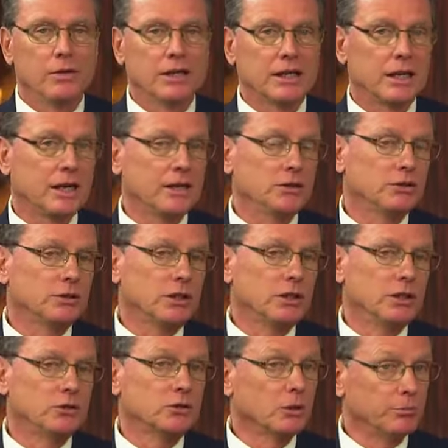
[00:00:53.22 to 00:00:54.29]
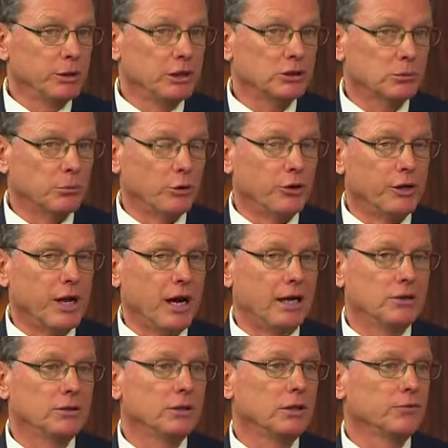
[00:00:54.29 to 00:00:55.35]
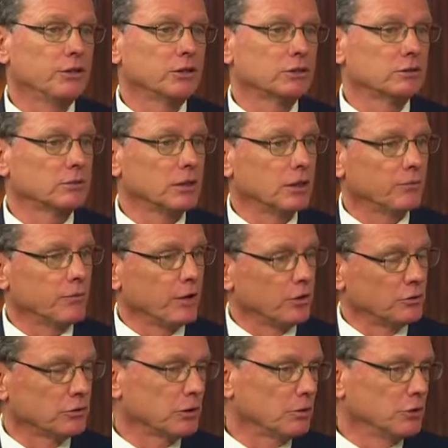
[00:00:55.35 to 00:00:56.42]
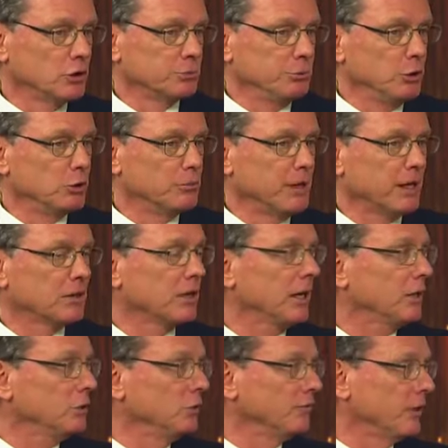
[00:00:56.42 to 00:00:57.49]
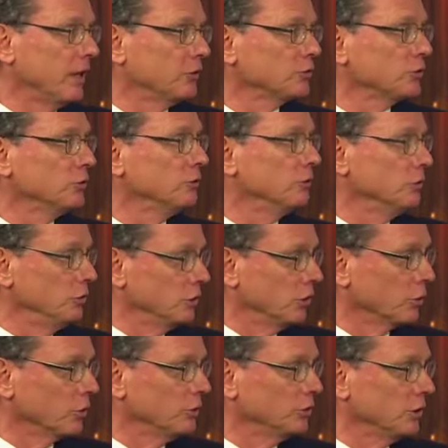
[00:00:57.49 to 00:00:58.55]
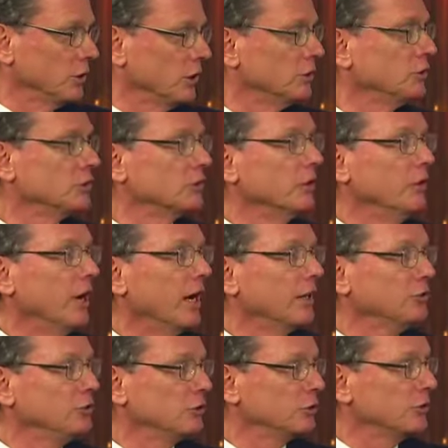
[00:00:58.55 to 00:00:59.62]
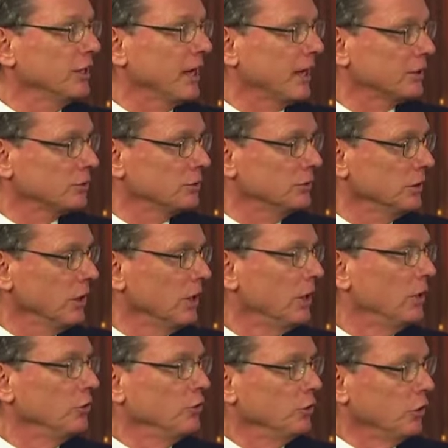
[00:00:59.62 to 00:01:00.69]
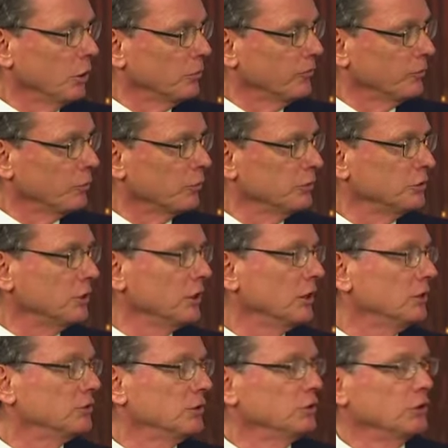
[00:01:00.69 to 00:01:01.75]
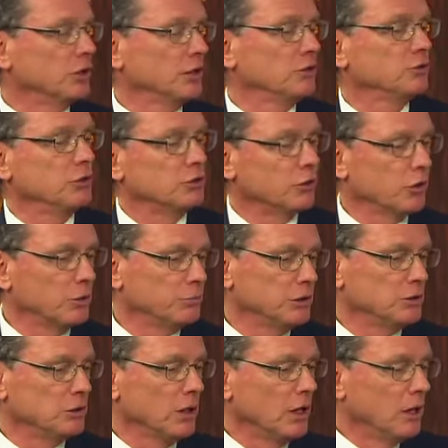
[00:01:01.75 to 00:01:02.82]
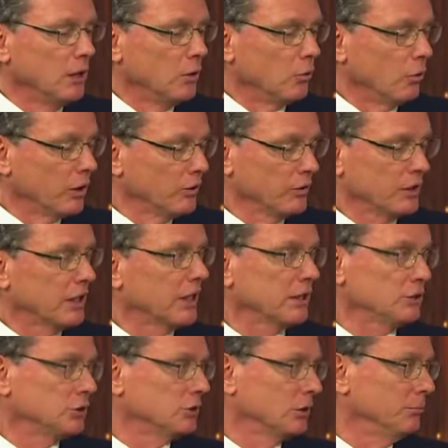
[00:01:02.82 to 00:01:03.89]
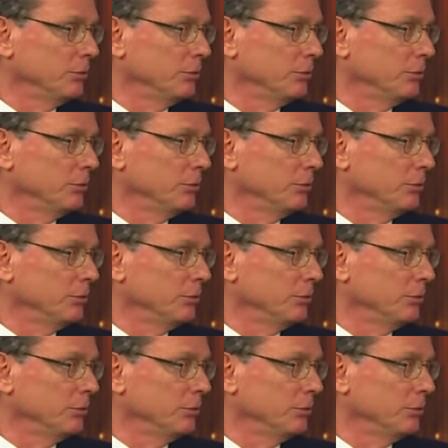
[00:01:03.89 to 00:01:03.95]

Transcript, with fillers: the case is compensable or not. If, it's, if there's a dispute about that, you file suit and you can go to a judge. It's a non jury action. You go before a judge, the judge determines whether the case is